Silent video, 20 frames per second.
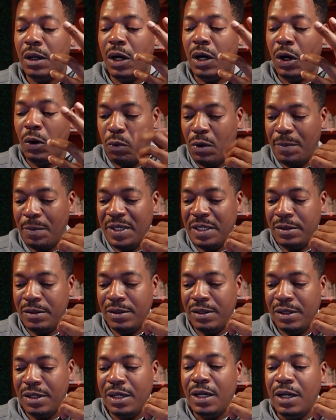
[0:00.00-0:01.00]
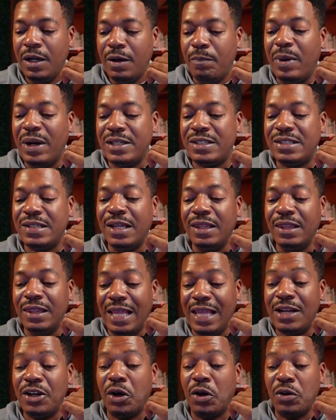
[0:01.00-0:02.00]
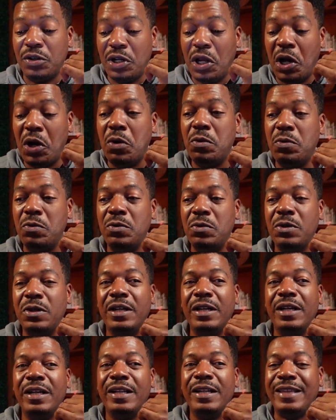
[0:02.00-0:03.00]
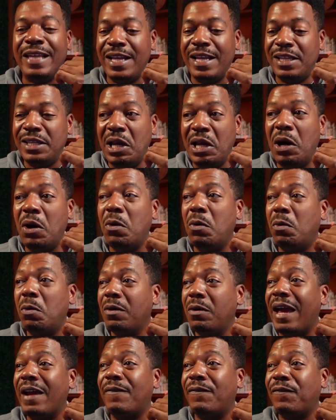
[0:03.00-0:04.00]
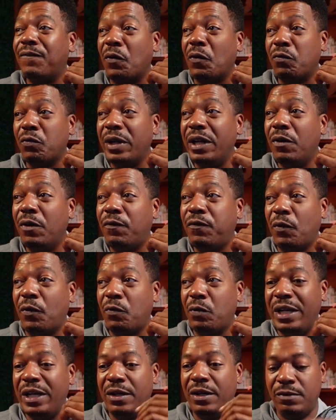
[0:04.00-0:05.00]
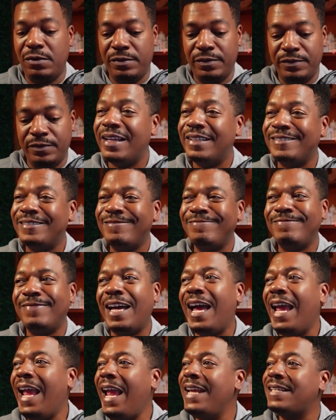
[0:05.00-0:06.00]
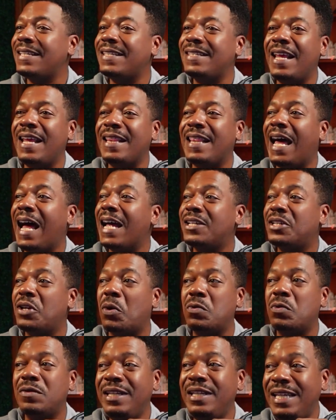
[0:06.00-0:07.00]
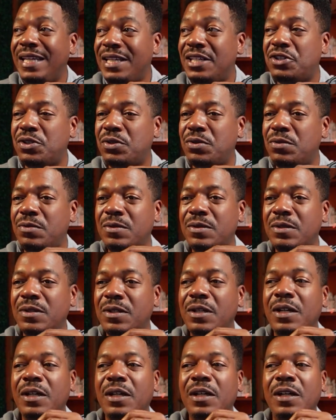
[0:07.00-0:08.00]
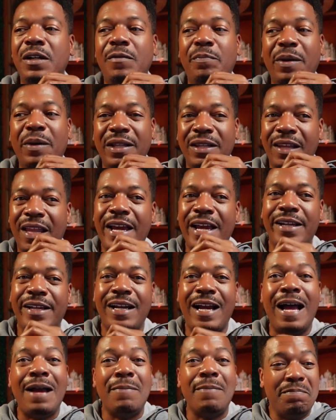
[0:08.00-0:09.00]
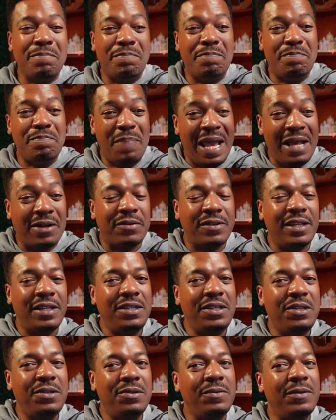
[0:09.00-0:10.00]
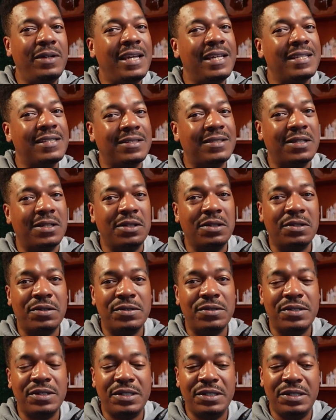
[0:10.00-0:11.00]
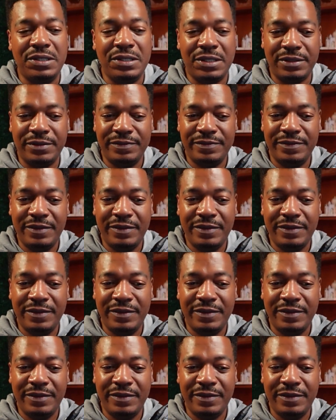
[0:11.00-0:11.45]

a woman, but to let her know that, yo, like for real, for real, I hate to say that I don't need you, but like I'm better than you is to learn to cook.